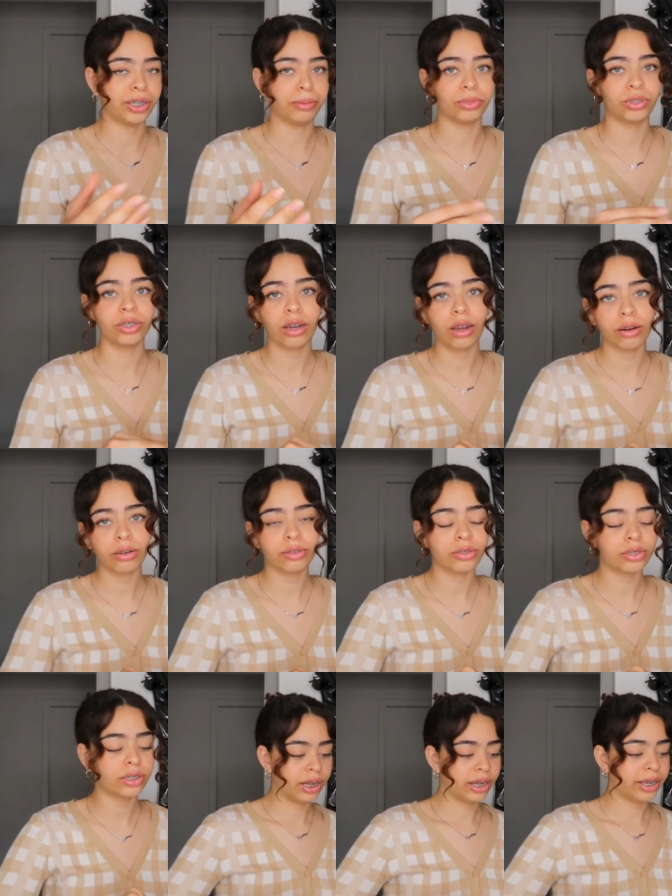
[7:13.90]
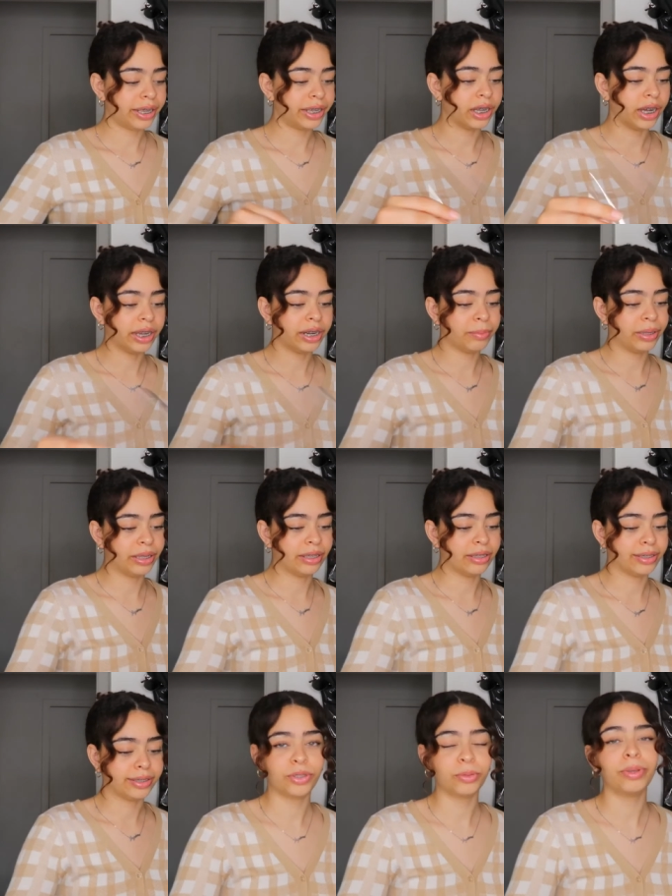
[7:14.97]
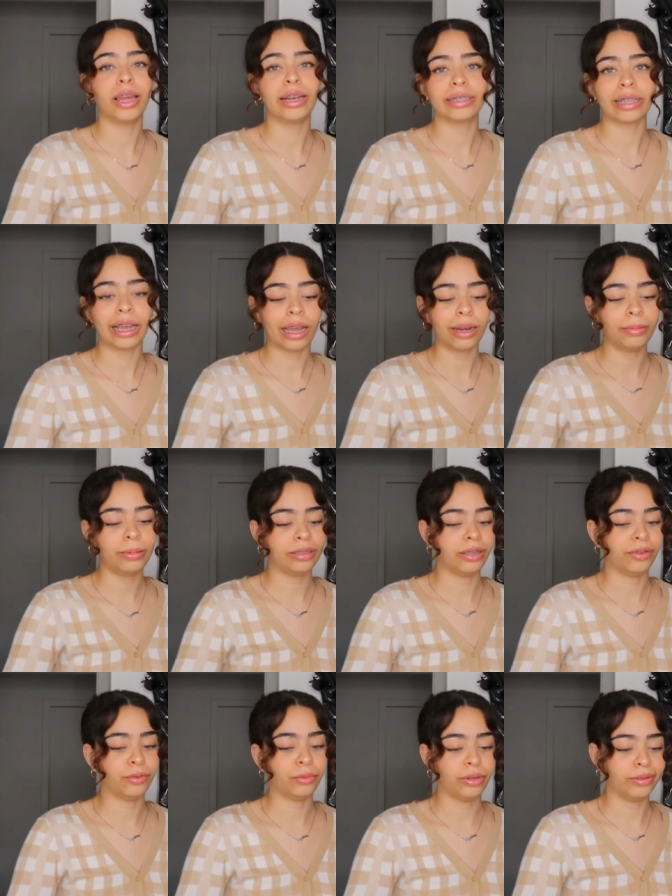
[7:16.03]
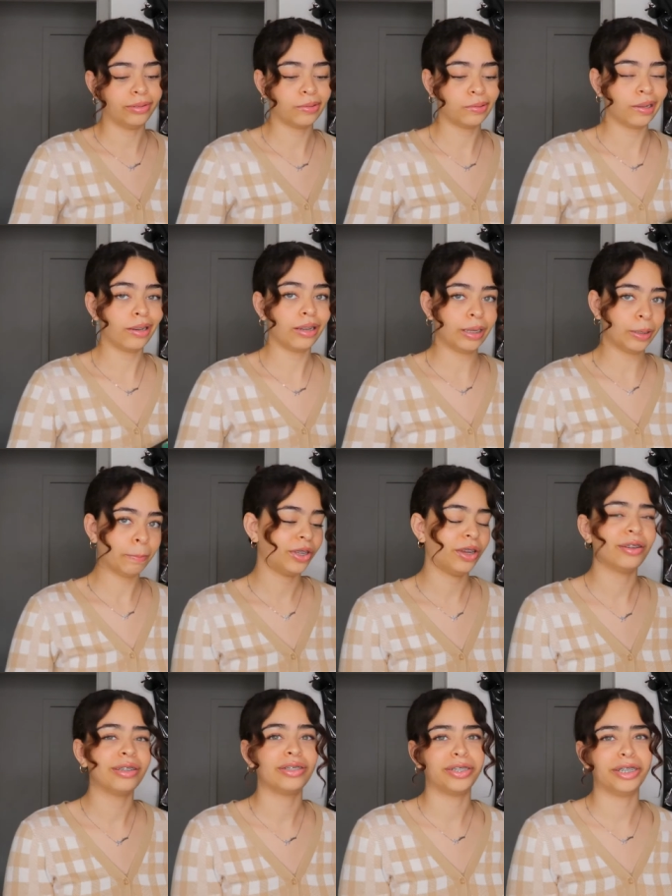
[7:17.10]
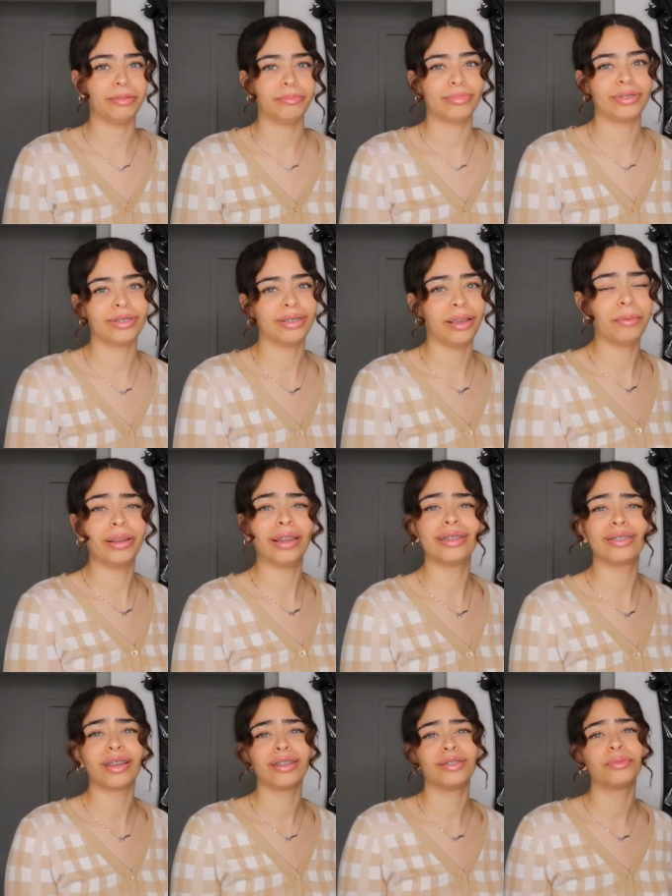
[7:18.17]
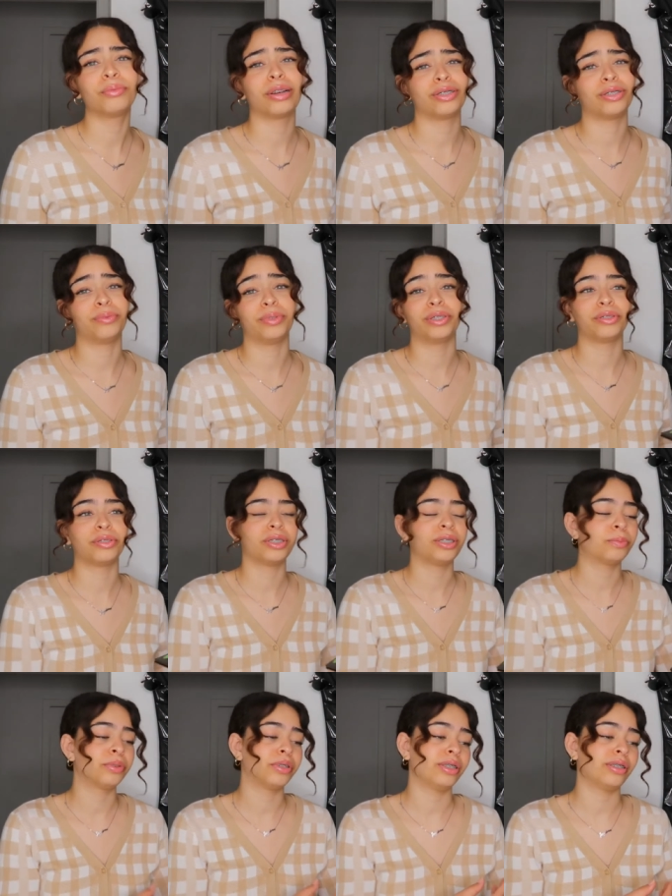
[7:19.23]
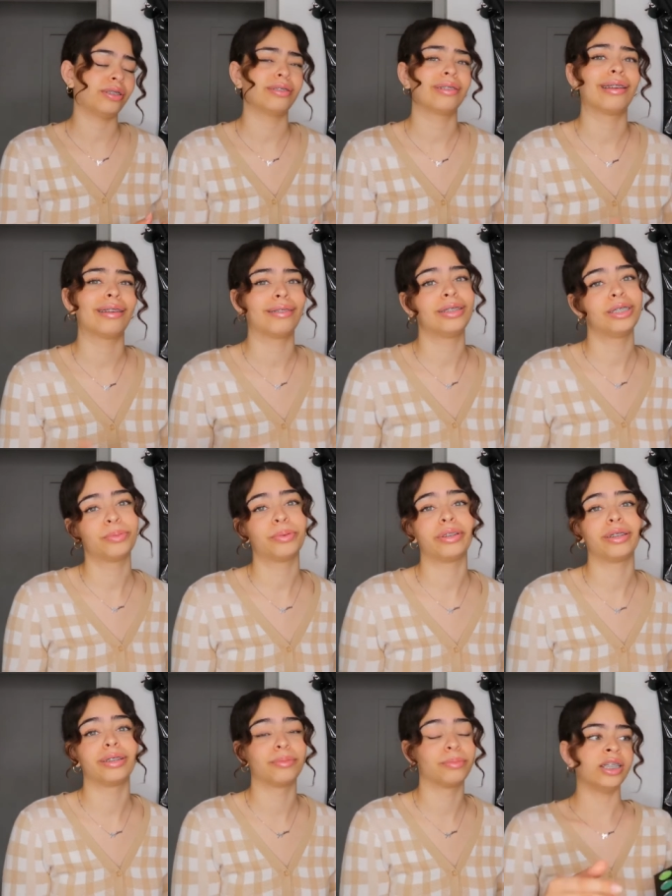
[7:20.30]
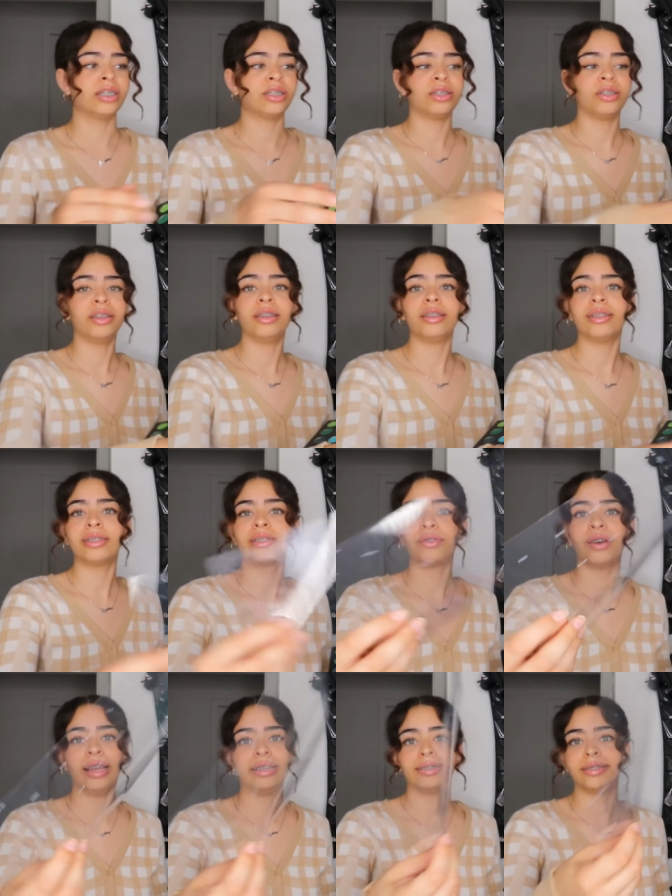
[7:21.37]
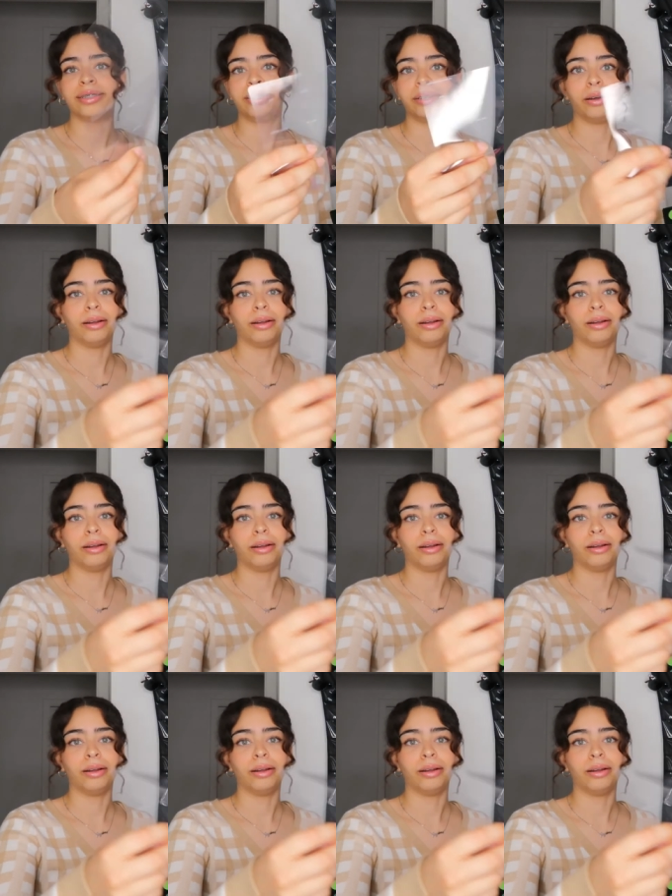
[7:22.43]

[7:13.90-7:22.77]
James Charles. I got it because, to be honest, I got it because everyone else was getting it. Sorry James. I mean, I, I do watch his videos. He's pretty He's pretty good. It's, it still has this,